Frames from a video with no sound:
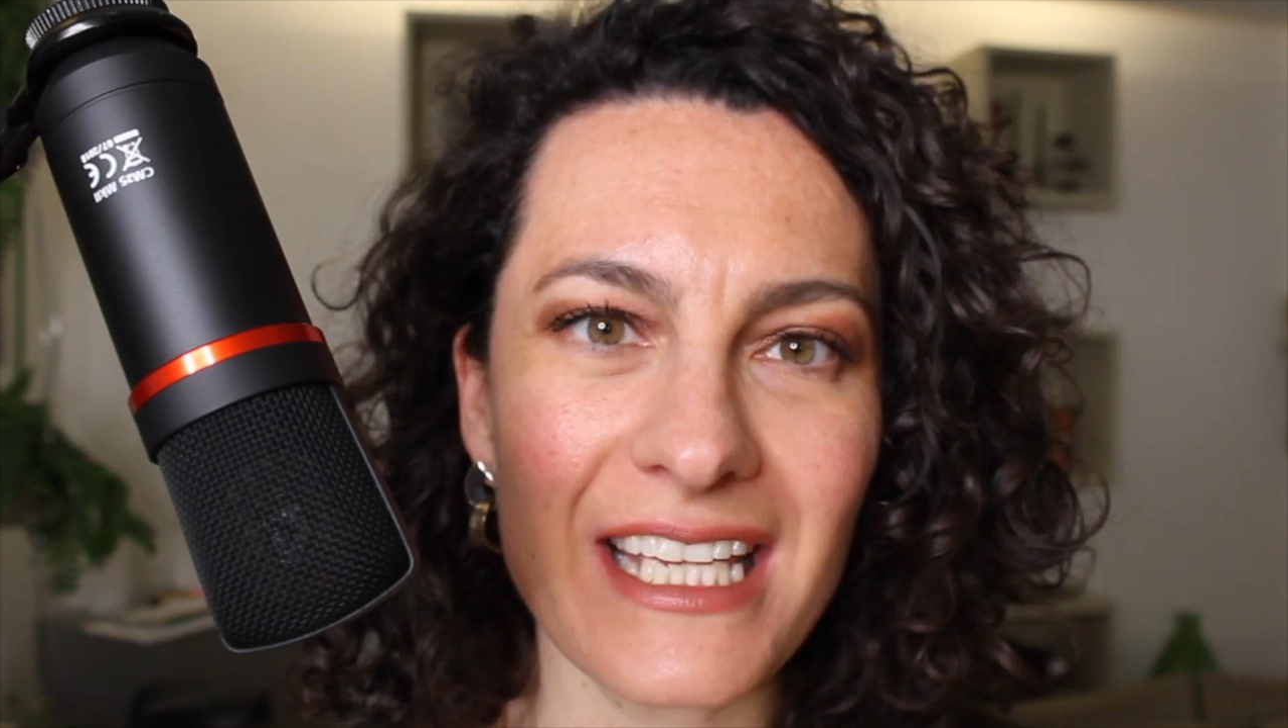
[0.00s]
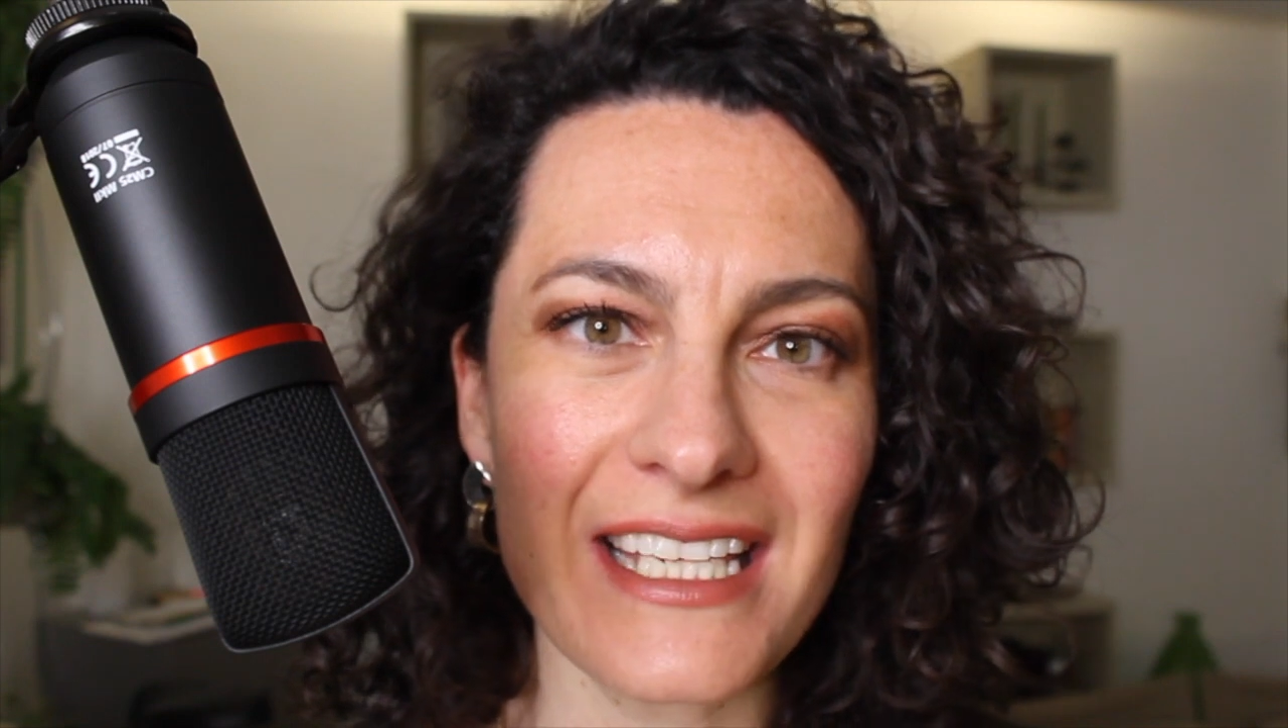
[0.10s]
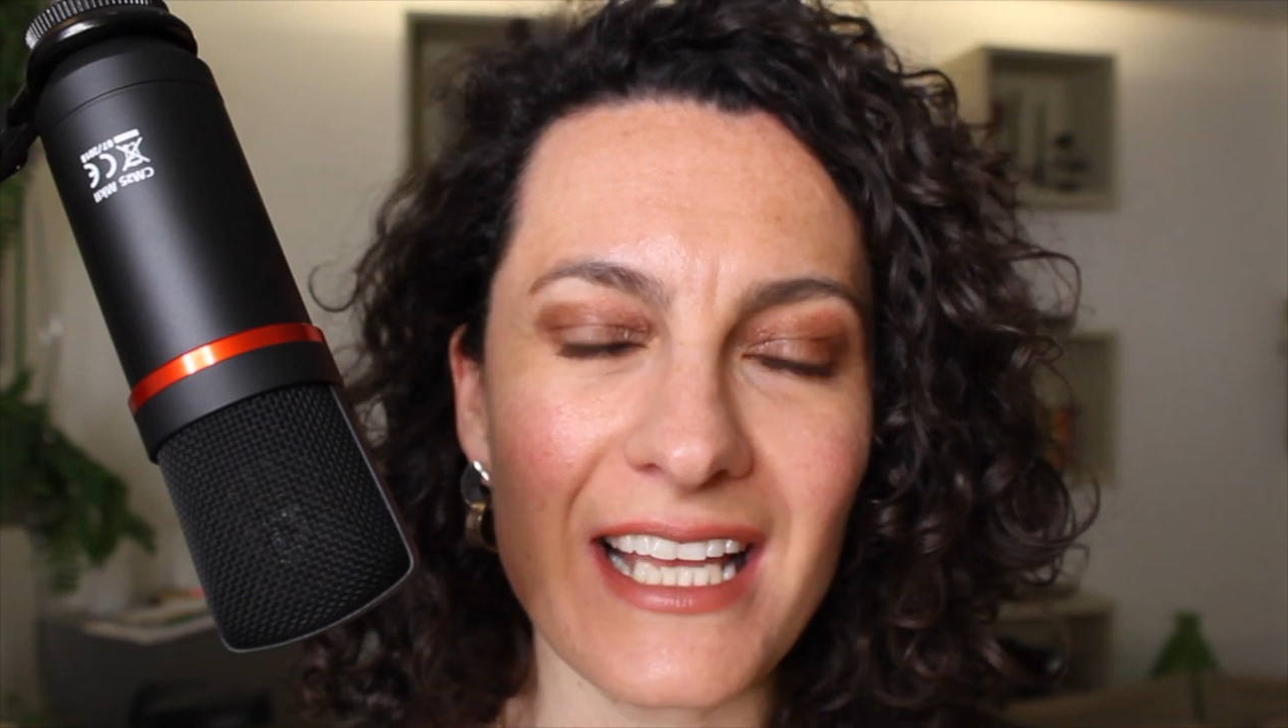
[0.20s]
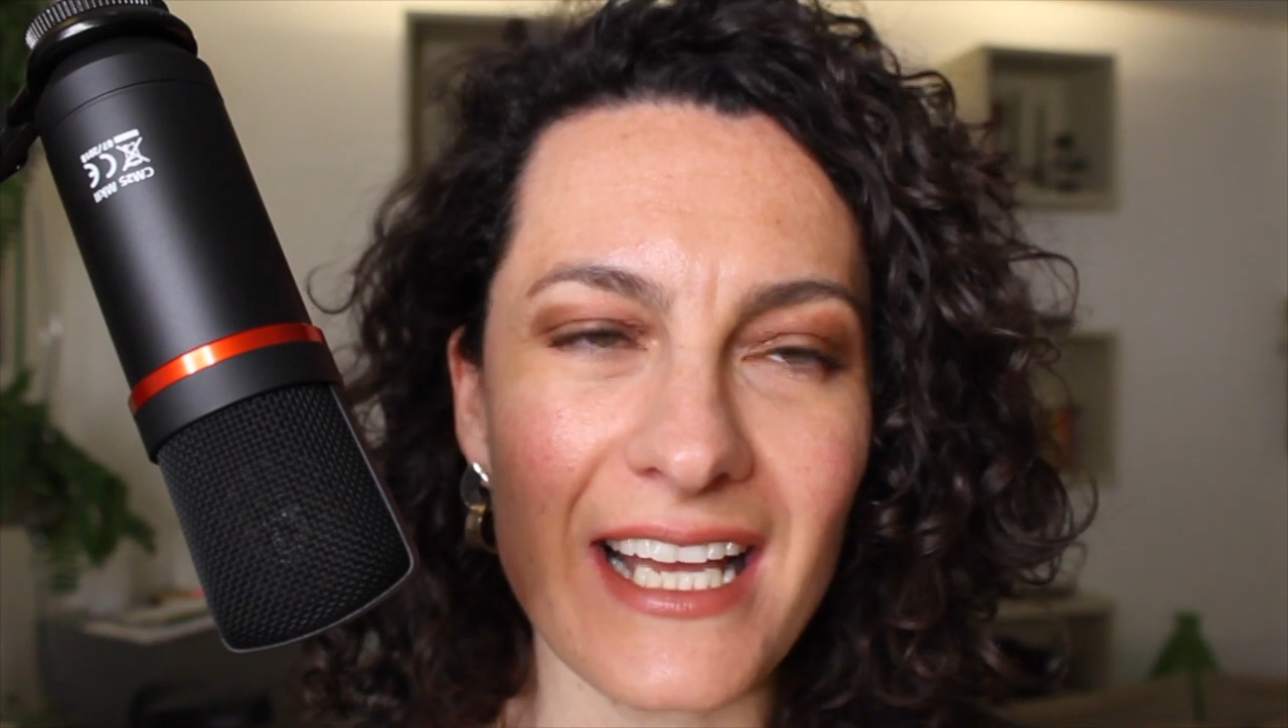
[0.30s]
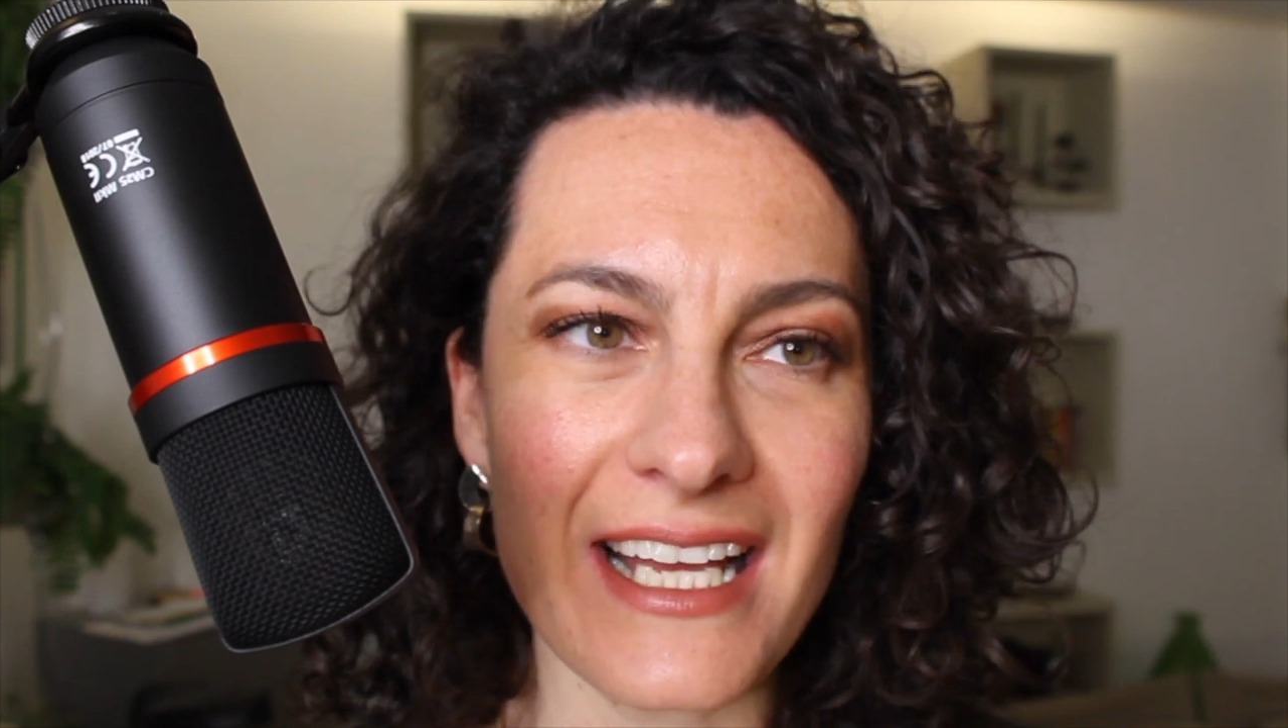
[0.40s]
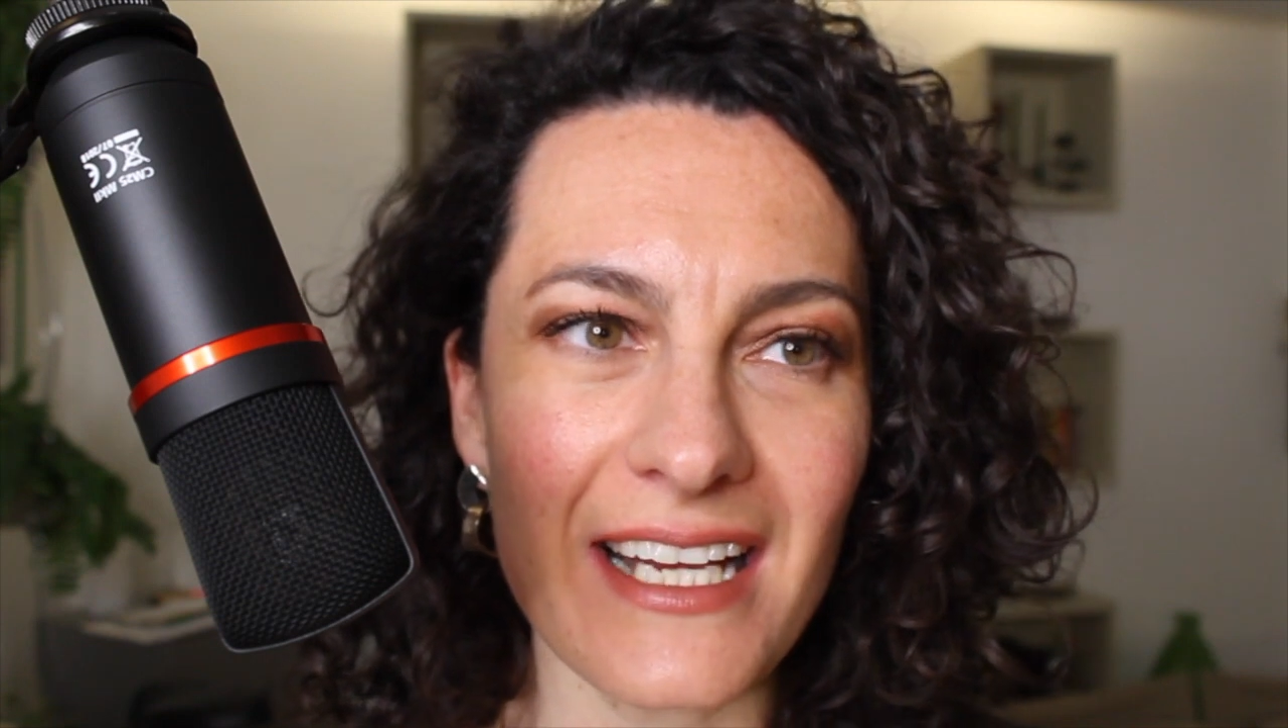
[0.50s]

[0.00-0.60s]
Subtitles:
in